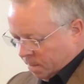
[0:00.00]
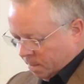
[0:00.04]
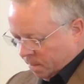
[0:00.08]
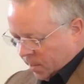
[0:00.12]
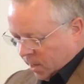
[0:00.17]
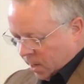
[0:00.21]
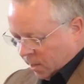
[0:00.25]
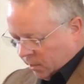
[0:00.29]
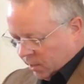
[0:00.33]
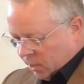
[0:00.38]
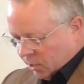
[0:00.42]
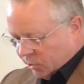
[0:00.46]

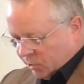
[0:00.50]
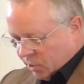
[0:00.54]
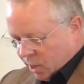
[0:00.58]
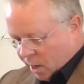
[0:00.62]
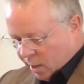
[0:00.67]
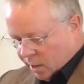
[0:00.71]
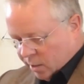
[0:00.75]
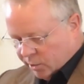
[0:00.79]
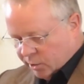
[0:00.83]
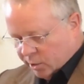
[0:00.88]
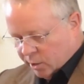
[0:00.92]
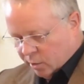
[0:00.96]
At least not
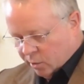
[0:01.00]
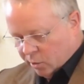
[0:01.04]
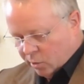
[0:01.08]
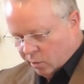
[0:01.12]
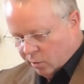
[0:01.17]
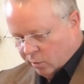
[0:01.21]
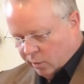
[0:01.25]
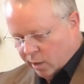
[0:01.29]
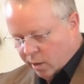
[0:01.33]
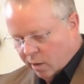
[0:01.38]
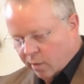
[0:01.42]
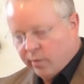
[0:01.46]
until
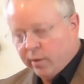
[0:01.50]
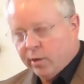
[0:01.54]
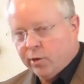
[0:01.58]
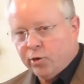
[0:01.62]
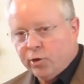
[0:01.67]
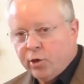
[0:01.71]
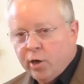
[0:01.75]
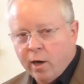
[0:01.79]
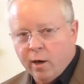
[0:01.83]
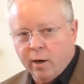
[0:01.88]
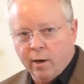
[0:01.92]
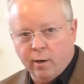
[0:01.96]
earlier this
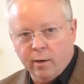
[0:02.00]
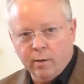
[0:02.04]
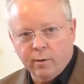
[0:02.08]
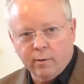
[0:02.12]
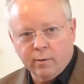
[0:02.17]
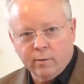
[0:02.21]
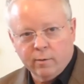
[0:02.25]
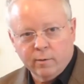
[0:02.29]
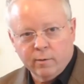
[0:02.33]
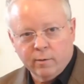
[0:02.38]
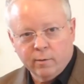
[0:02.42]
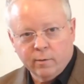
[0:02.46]

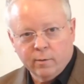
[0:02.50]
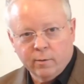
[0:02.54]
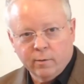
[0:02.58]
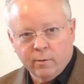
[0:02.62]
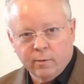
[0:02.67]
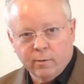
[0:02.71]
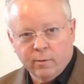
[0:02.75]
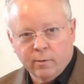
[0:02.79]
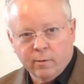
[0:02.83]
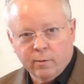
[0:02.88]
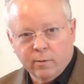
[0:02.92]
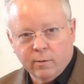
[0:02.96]
year,
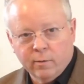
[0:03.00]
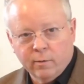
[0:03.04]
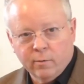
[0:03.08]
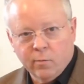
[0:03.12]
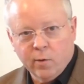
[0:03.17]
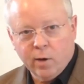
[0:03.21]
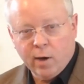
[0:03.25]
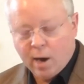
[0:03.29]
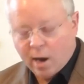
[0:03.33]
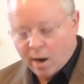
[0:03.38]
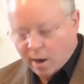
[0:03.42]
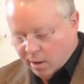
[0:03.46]

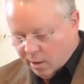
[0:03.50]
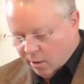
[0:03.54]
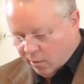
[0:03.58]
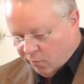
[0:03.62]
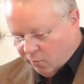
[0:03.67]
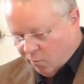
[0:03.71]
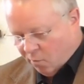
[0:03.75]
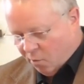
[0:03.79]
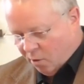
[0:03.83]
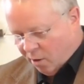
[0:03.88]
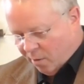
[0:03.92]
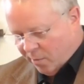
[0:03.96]
when I
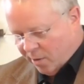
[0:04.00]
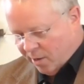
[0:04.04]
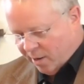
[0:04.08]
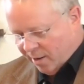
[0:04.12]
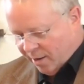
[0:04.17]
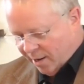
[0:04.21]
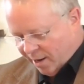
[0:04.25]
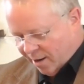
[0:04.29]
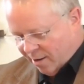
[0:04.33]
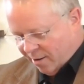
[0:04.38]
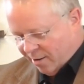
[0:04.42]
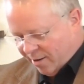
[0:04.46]
informed
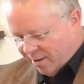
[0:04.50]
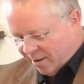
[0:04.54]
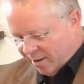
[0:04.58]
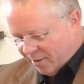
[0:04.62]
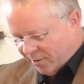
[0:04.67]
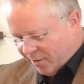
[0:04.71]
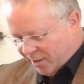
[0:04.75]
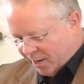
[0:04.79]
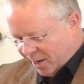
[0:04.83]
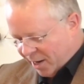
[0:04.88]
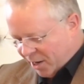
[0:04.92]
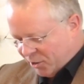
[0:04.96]
our
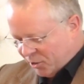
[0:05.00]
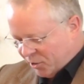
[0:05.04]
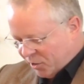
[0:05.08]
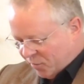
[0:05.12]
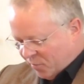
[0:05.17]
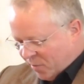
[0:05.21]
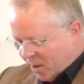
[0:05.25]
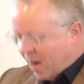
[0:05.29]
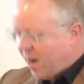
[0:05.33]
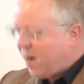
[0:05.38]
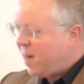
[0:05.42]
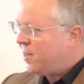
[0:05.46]
congregation of
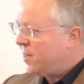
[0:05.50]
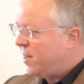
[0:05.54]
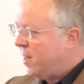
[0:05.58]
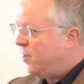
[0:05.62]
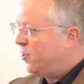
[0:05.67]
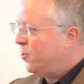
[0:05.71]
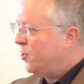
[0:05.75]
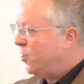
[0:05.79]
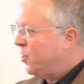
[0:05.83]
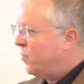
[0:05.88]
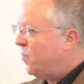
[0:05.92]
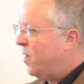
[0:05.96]
my
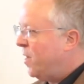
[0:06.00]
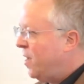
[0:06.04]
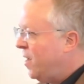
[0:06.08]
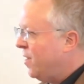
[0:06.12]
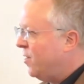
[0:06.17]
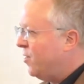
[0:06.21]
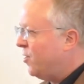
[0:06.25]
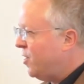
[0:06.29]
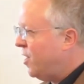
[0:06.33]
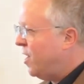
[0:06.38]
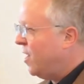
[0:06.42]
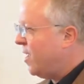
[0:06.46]
intention to
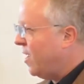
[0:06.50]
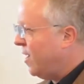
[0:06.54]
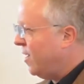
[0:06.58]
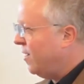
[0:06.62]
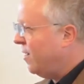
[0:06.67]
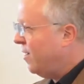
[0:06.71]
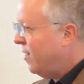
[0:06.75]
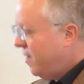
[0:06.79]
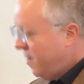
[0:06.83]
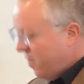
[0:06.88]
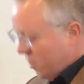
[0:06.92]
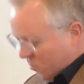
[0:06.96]
begin seeking
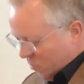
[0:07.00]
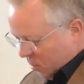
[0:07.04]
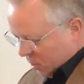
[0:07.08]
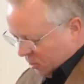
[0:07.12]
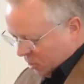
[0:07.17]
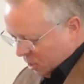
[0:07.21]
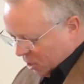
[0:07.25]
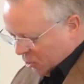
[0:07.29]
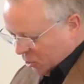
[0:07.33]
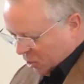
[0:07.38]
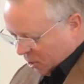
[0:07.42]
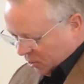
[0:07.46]

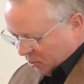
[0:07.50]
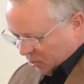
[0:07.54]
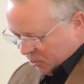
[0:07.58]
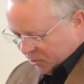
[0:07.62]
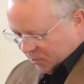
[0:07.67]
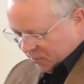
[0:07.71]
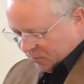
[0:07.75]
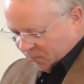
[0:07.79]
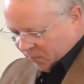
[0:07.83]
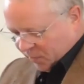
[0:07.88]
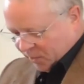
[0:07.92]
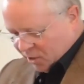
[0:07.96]

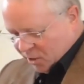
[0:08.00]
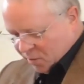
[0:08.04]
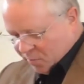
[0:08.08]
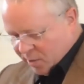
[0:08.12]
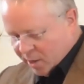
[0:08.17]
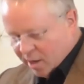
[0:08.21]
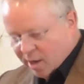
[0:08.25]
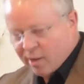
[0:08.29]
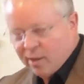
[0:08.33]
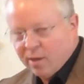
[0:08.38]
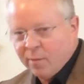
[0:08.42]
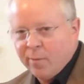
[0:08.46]
petitions to
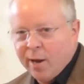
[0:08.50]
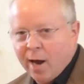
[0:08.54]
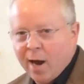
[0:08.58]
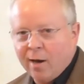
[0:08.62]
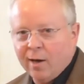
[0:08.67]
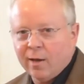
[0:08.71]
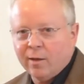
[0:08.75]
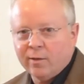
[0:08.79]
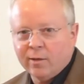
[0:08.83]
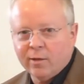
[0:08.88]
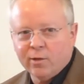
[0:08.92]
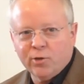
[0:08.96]
be on the
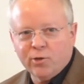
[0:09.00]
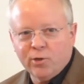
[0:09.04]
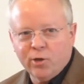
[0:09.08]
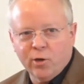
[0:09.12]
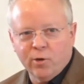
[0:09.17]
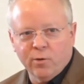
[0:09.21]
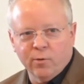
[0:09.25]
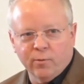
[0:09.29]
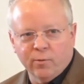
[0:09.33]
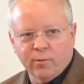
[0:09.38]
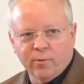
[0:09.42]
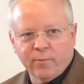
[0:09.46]
ballot this
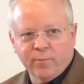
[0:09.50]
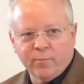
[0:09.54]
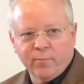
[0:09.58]
June.